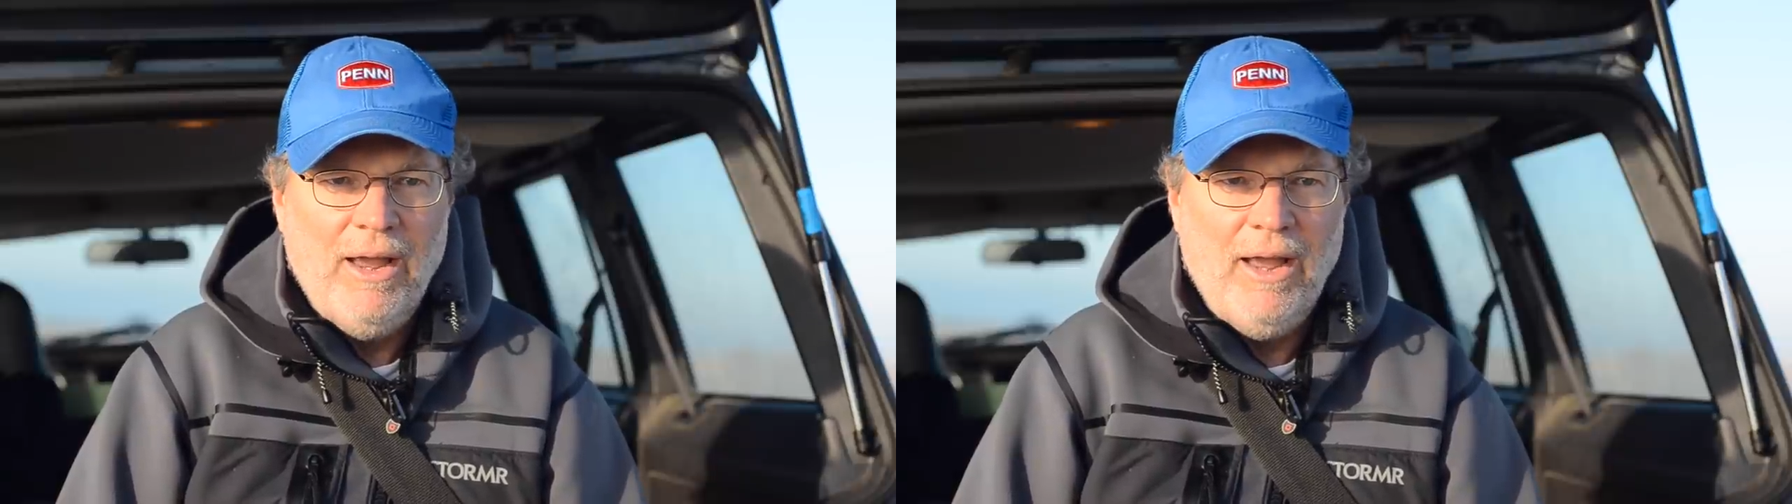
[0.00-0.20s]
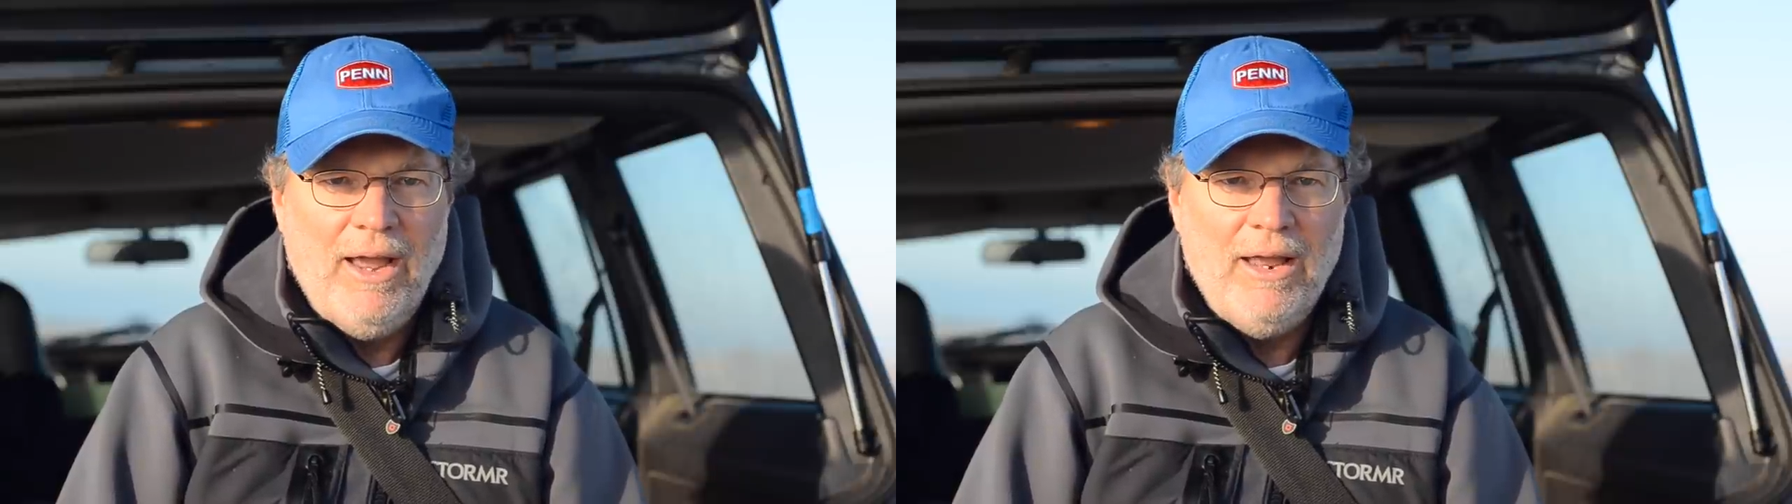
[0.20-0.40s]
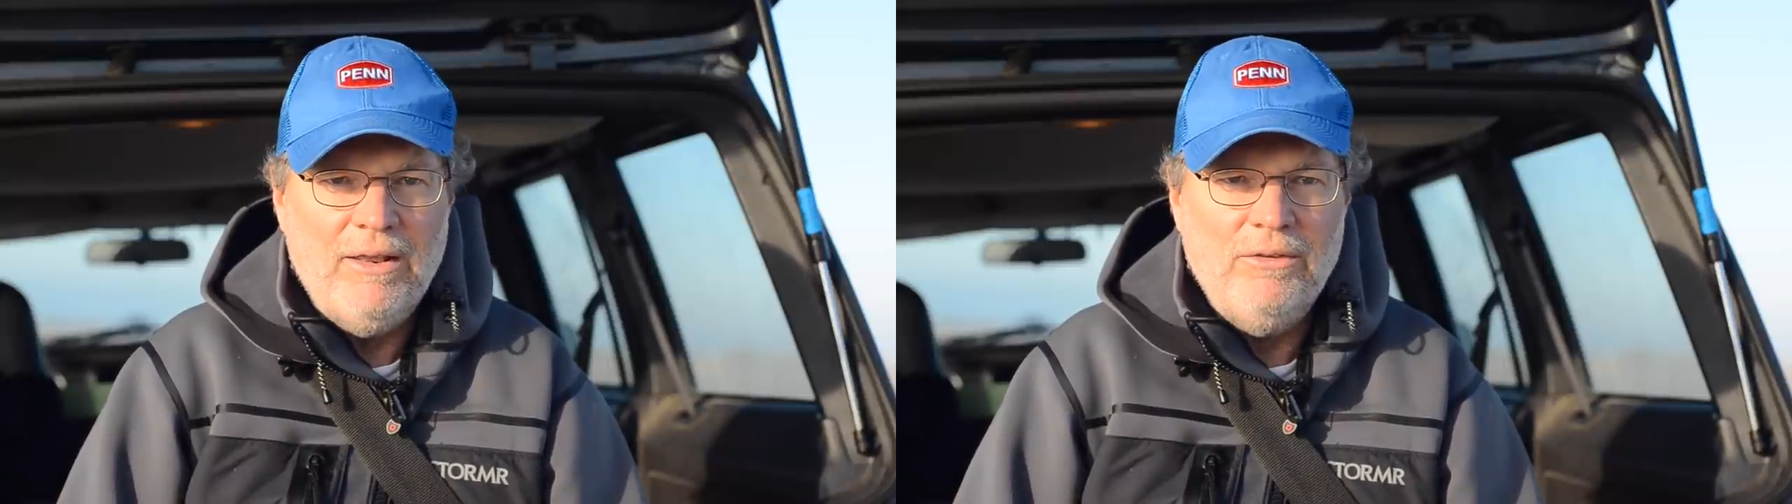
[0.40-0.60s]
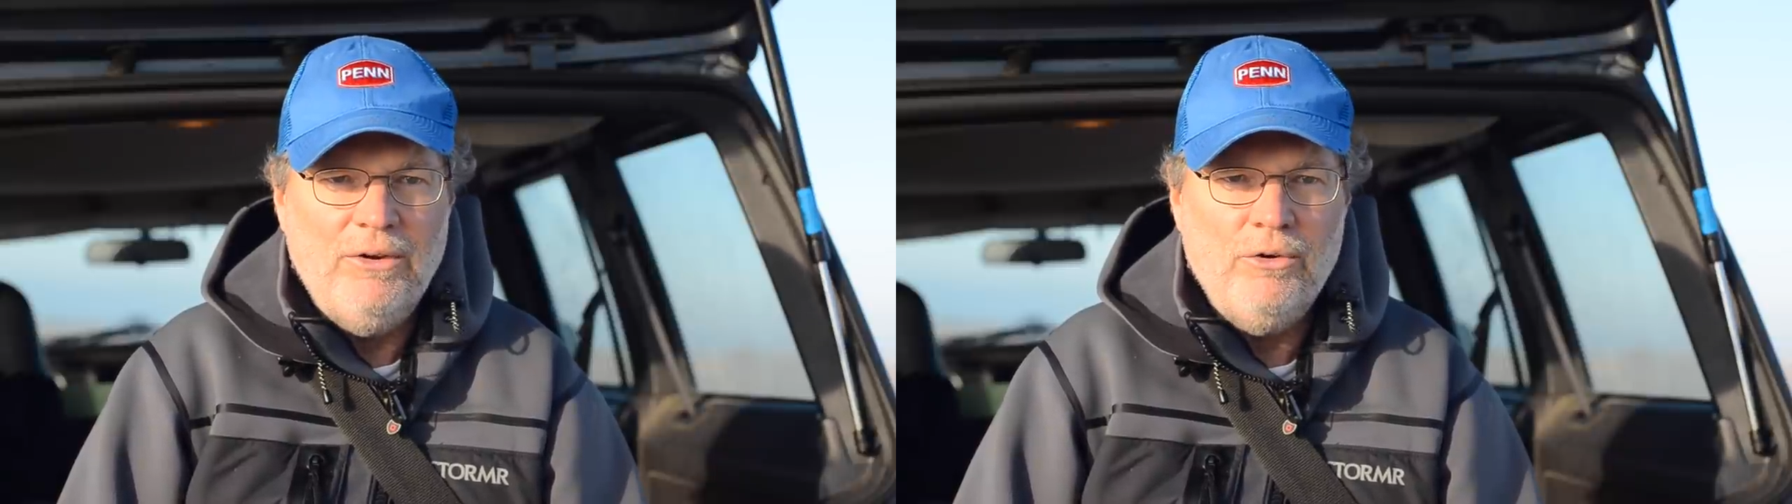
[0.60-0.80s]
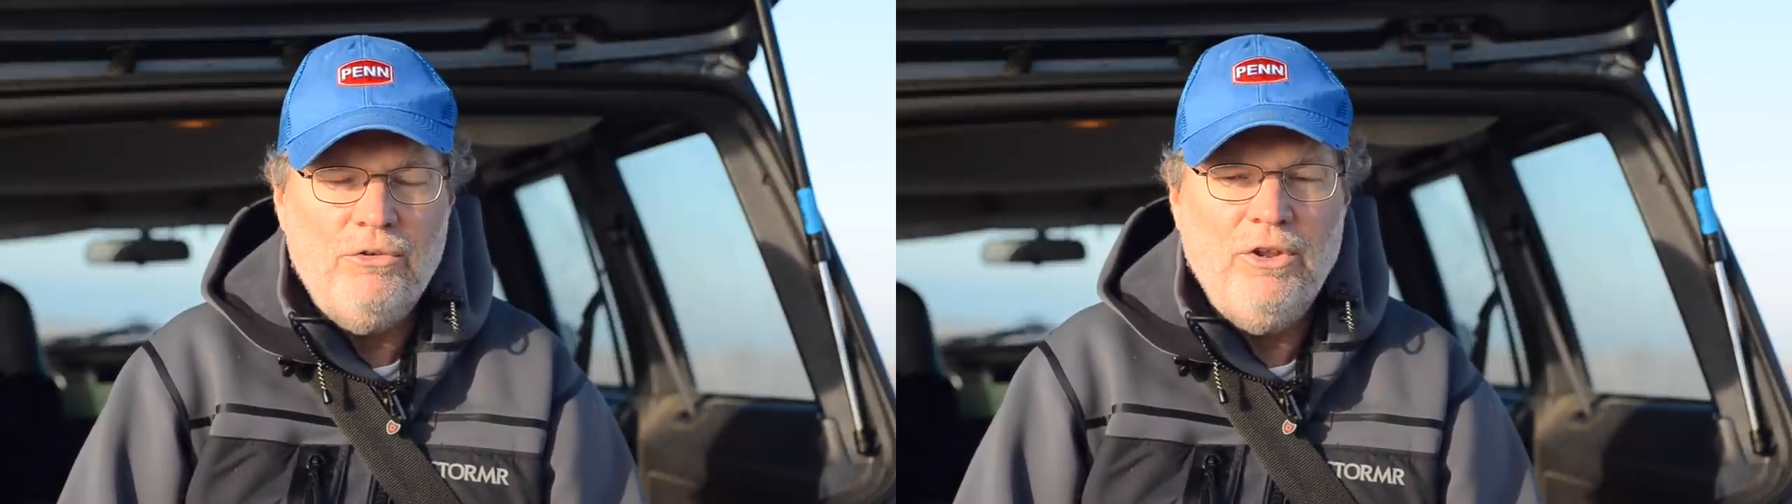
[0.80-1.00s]
And
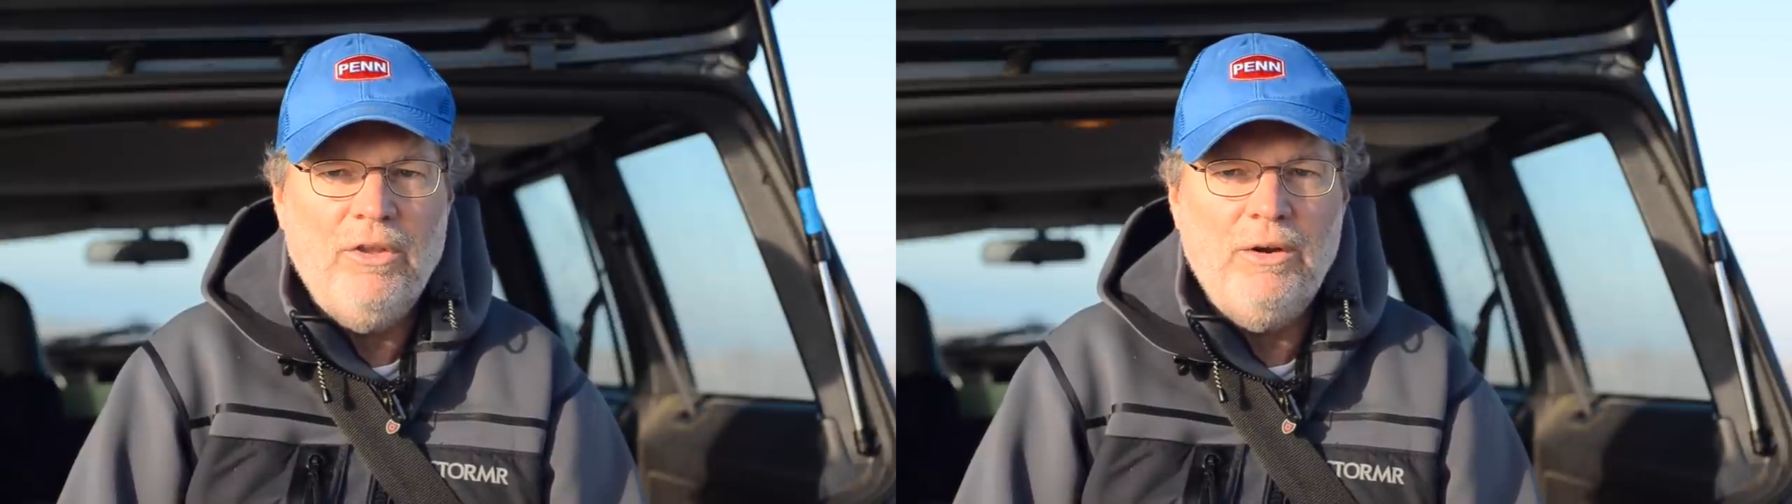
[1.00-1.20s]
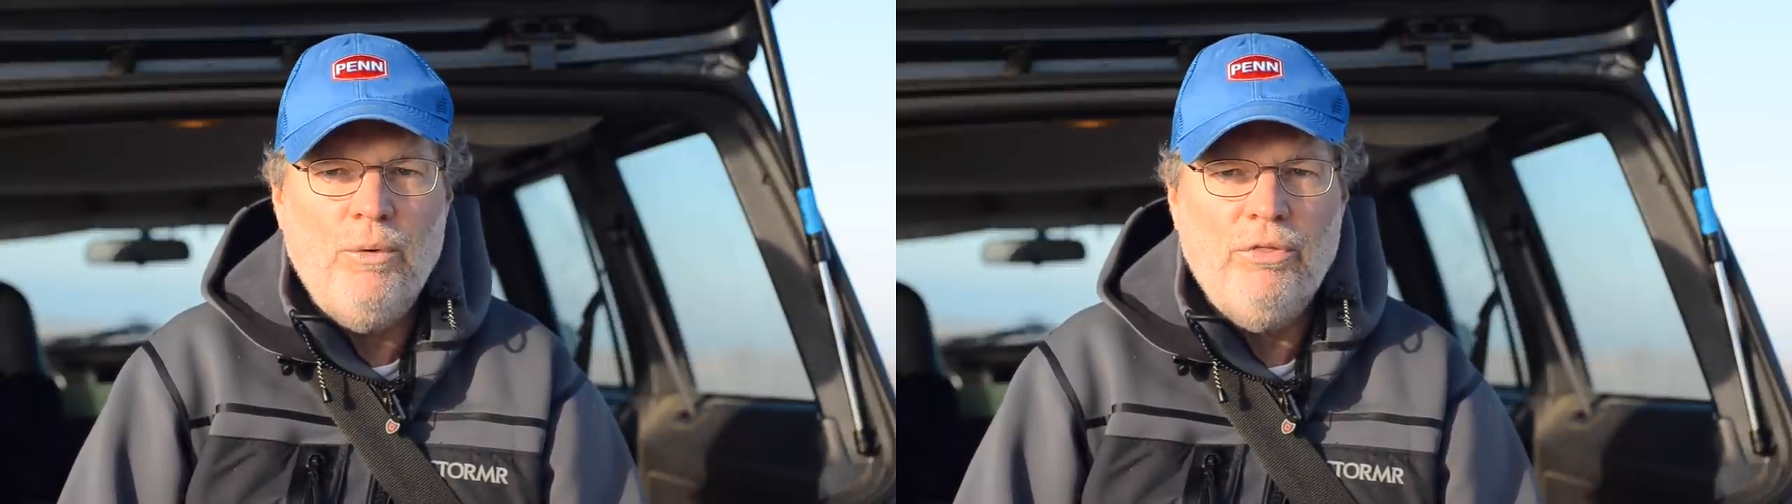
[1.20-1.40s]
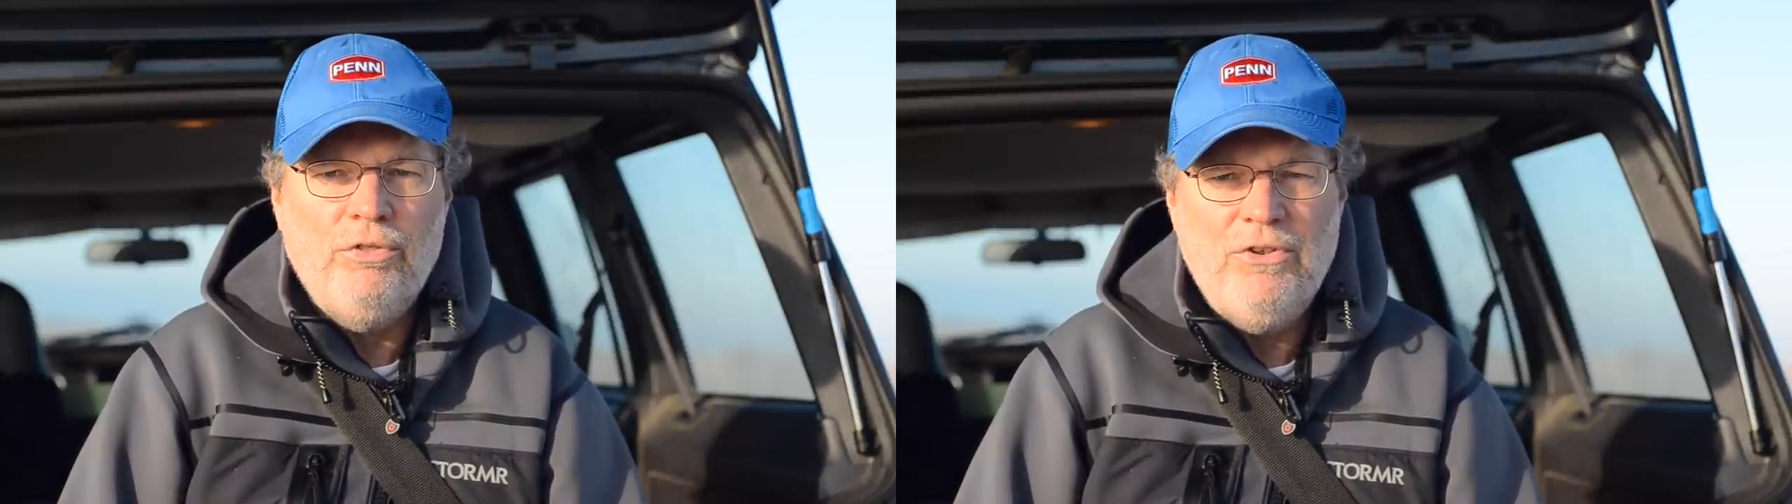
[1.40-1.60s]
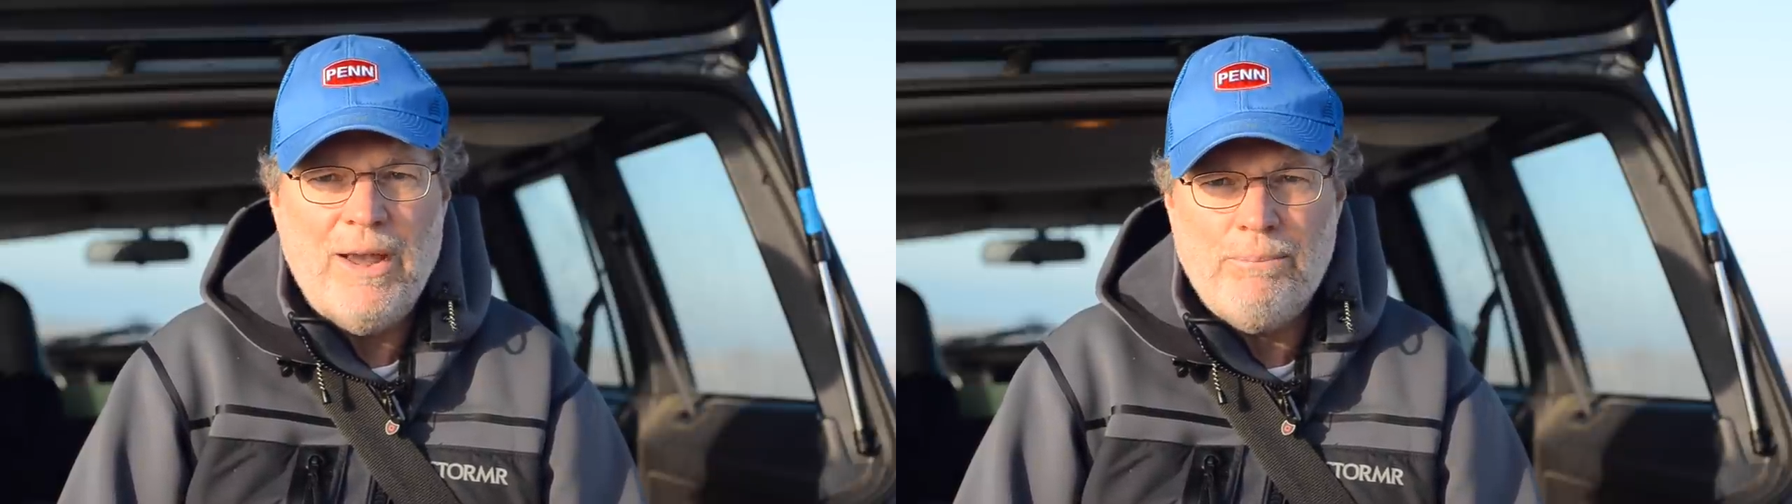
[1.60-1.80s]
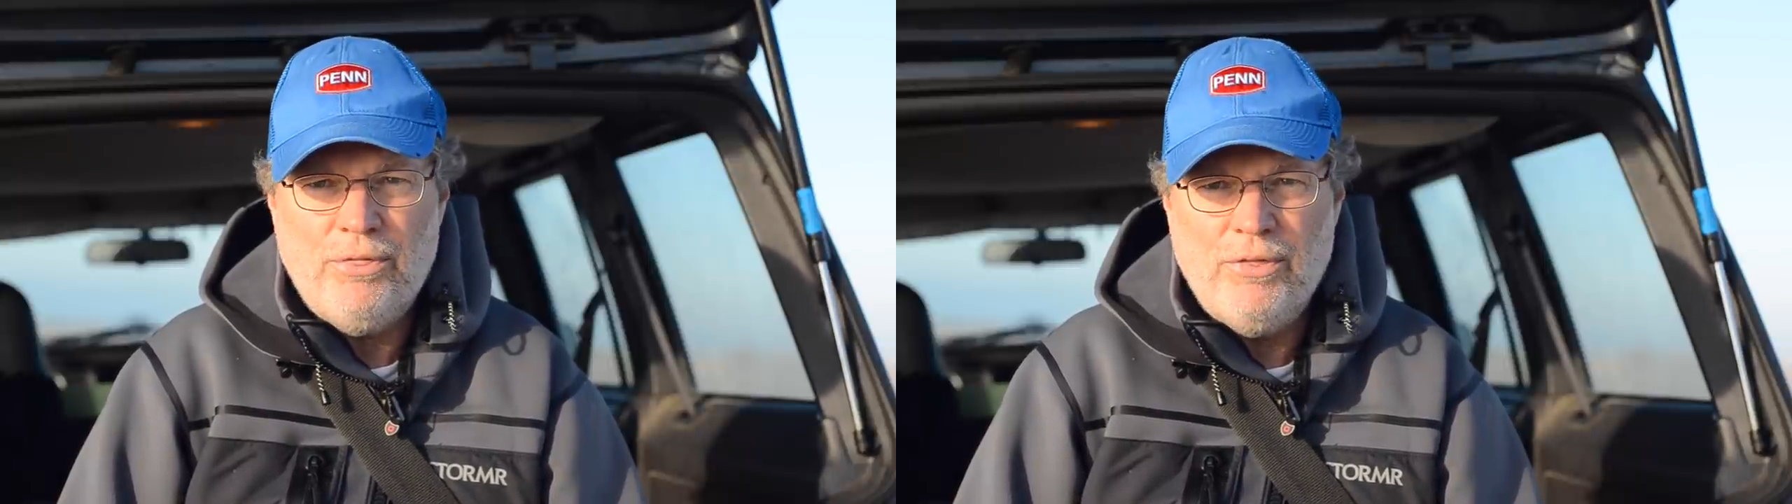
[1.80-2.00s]
you know, you're dealing with
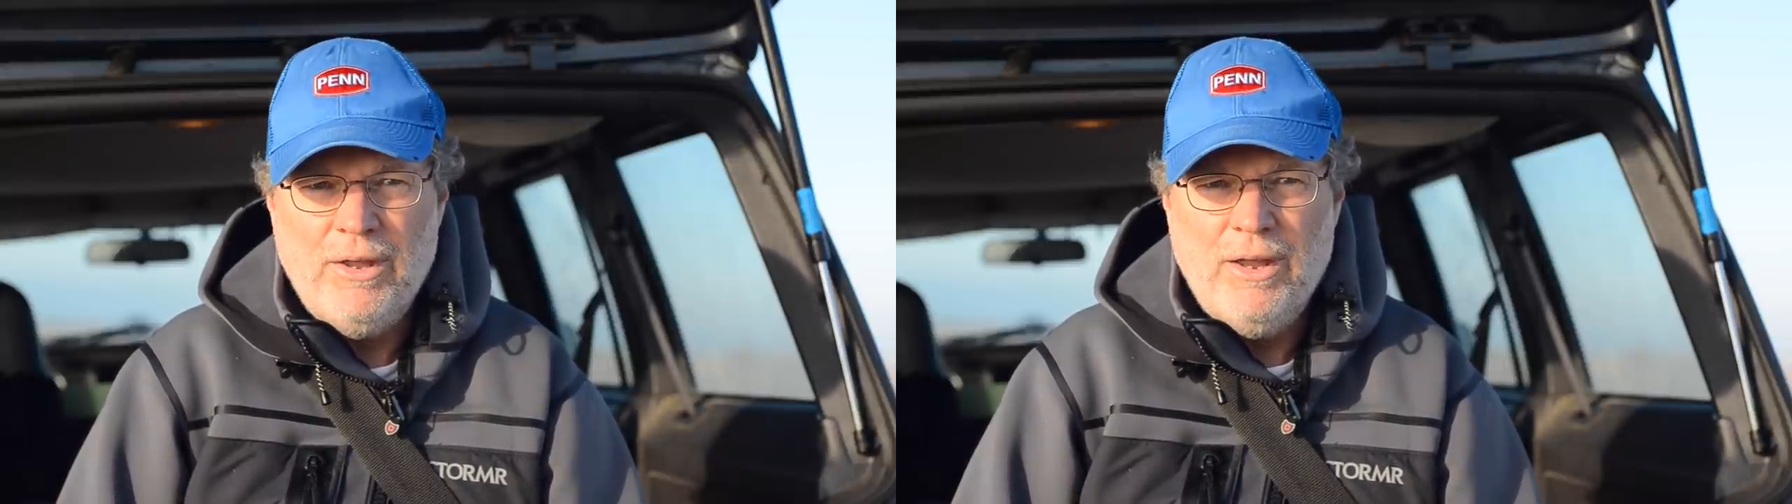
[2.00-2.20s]
depth,